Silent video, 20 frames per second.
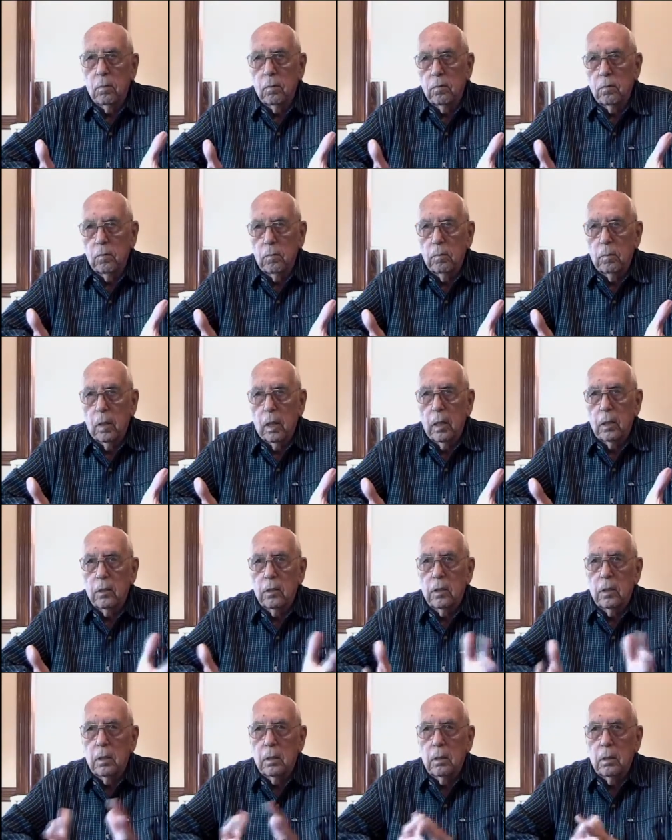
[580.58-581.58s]
from March
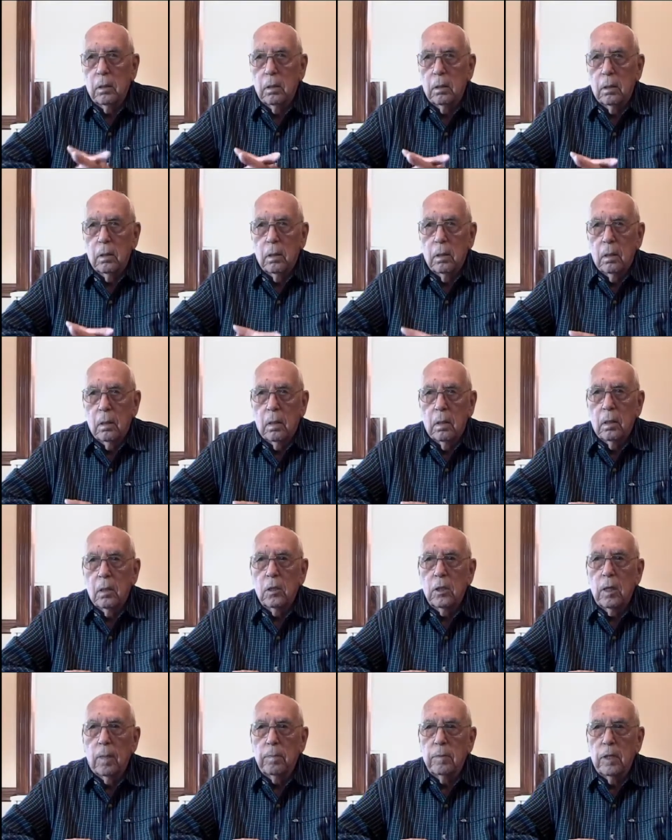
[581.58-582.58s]
till
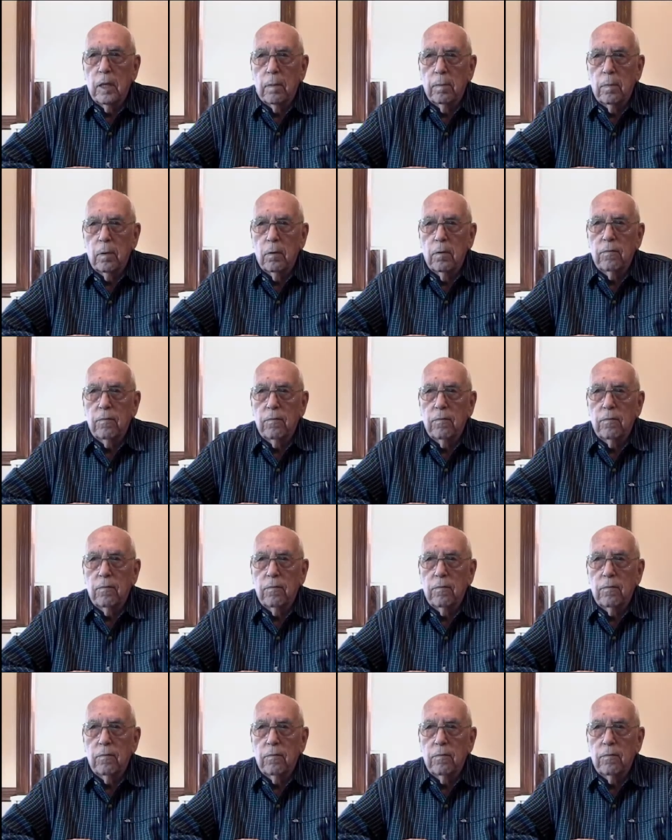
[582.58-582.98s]
September